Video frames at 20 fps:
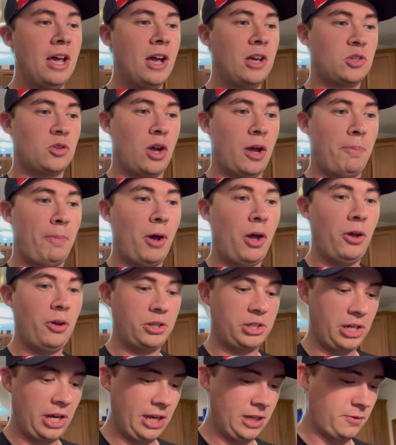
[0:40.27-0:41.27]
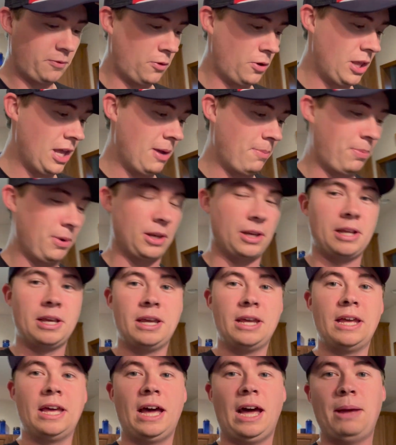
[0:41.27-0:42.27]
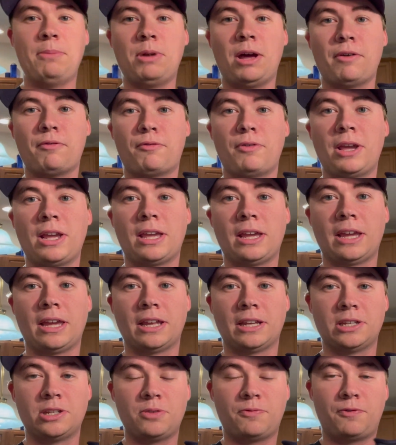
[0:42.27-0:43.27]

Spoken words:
So I apologize for that, but I'm not faking it.